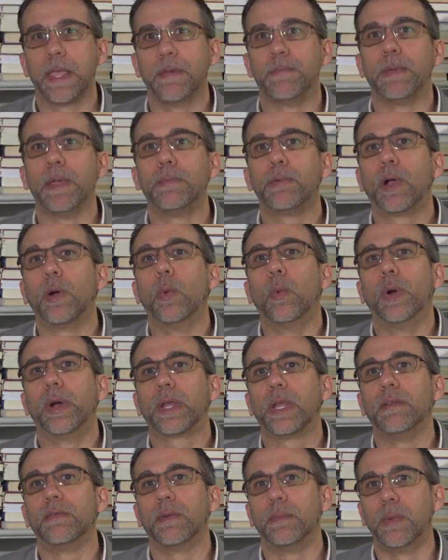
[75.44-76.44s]
If people are
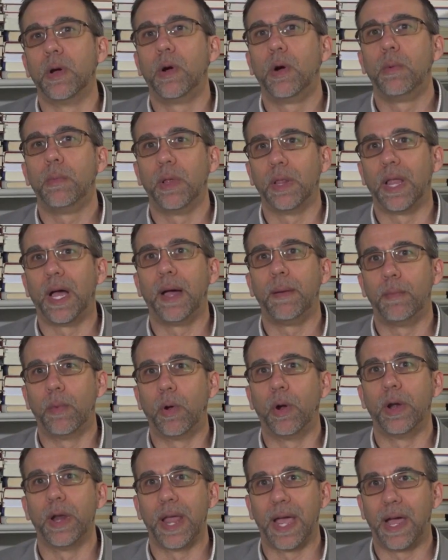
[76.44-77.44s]
working from home a lot
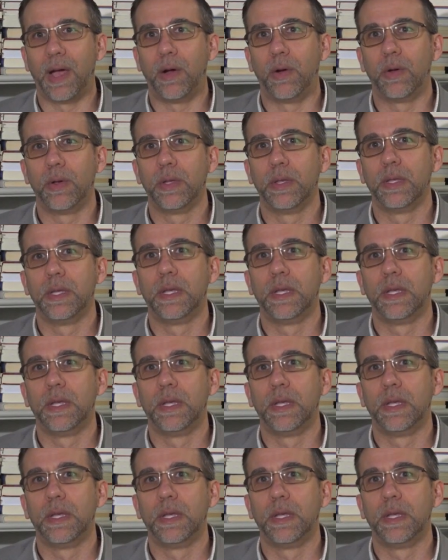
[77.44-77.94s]
more now,